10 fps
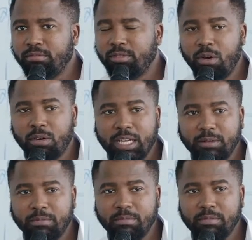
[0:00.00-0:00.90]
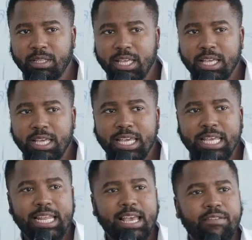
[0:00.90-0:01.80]
Okay?
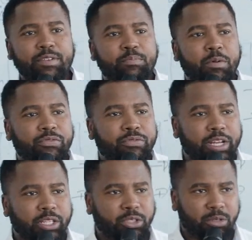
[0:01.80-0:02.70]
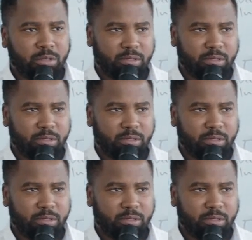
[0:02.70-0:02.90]
In every profession,